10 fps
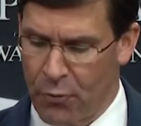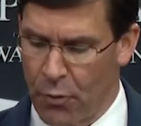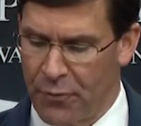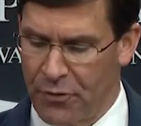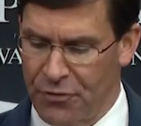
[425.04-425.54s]

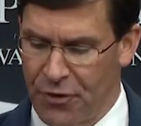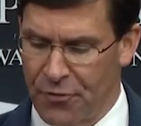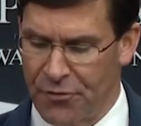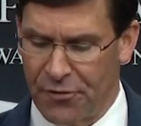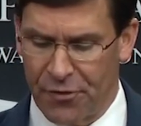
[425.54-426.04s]
Corps of
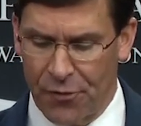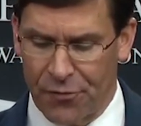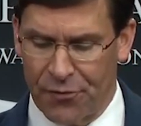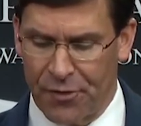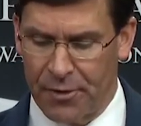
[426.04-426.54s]
Engineers is
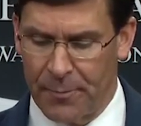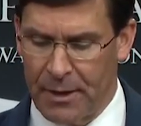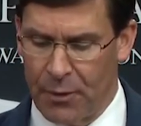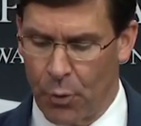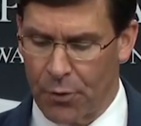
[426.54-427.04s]
also set to
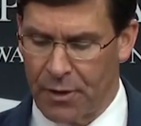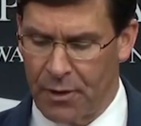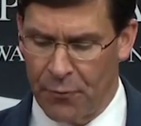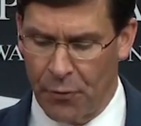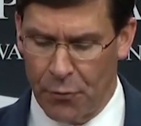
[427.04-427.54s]
begin work to
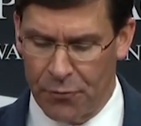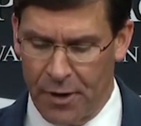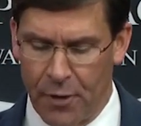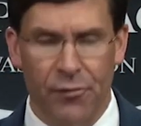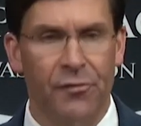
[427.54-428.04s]
convert
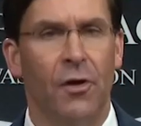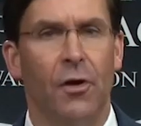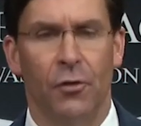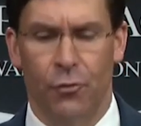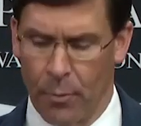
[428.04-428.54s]
hotels,
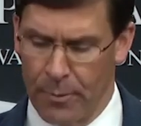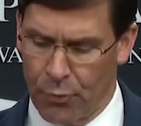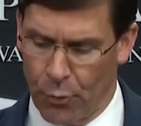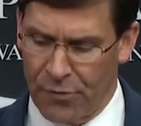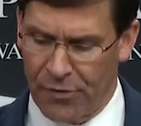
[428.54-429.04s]

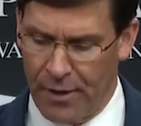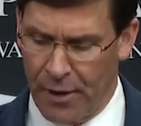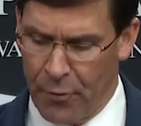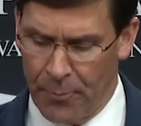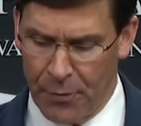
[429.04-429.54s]
dormitories, and
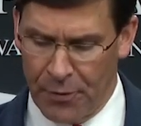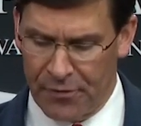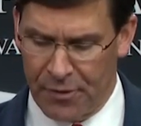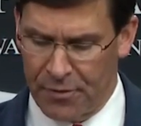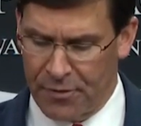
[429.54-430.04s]
other
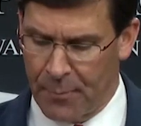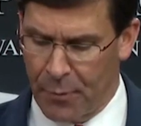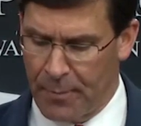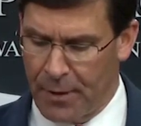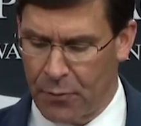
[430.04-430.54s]
buildings into
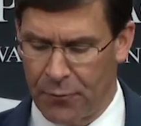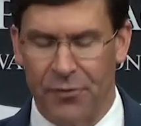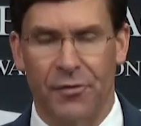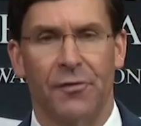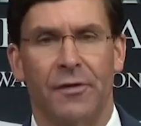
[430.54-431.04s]
temporary medical
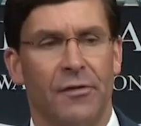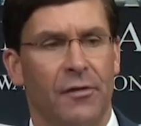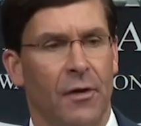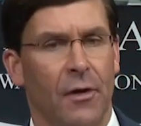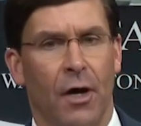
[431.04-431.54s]

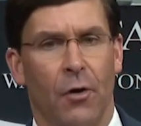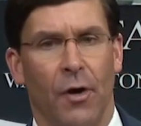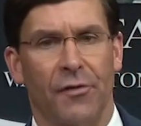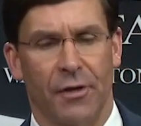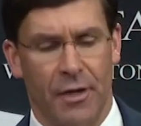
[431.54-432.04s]
facilities
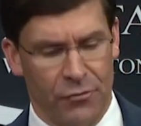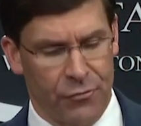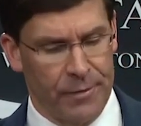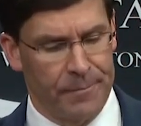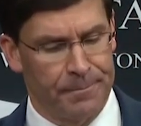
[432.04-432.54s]
across the
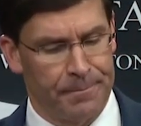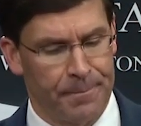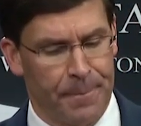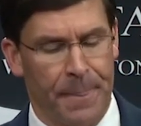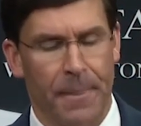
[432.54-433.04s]
country.
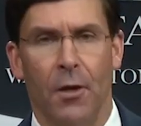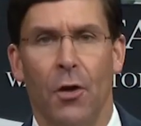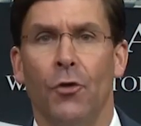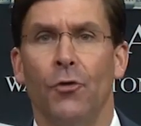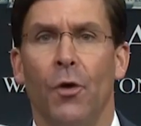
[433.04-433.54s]

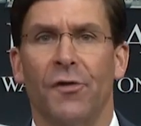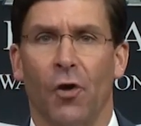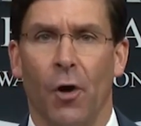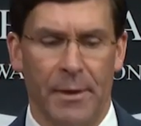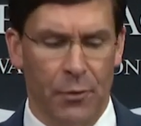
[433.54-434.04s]
U.S.
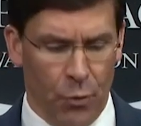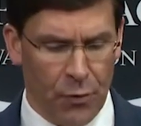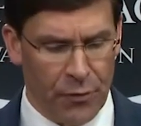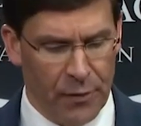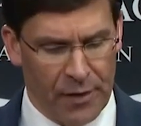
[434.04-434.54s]
Army
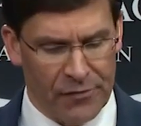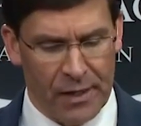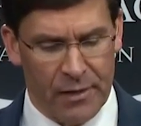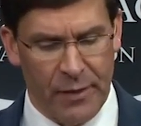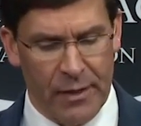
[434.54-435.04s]
North has
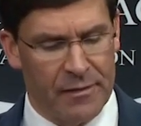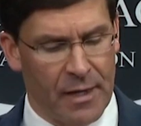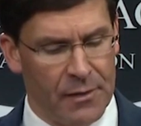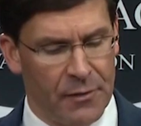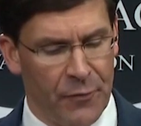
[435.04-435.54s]
activated
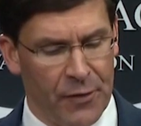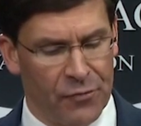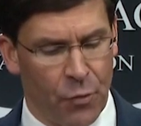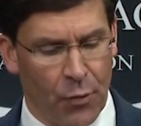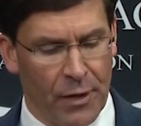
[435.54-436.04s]
10
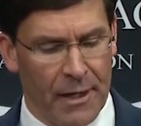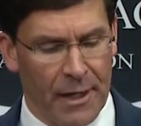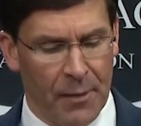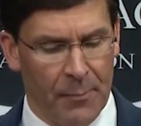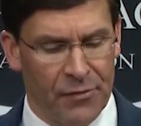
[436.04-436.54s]
defense
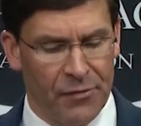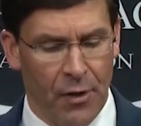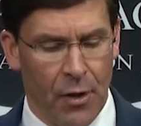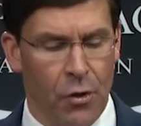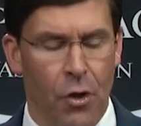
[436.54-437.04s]
coordinating elements
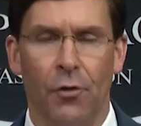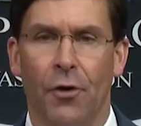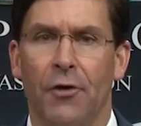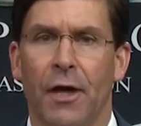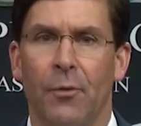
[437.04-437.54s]
co
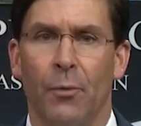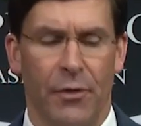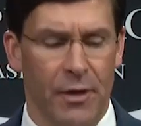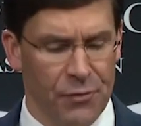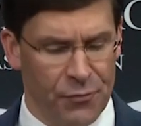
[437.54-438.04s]
located
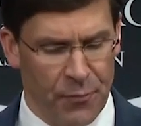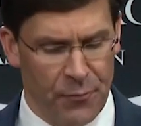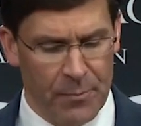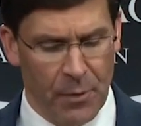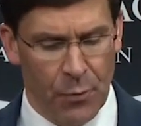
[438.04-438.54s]
with each
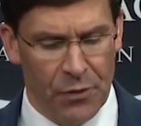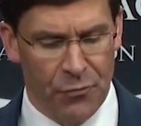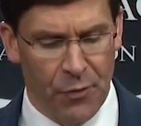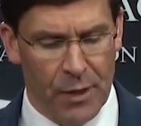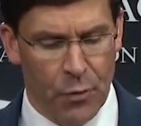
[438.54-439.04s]
FEMA
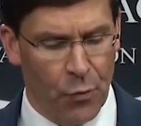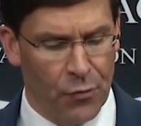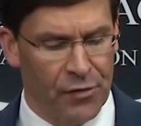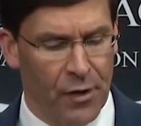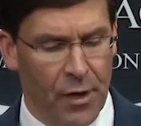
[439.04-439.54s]
regional headquarters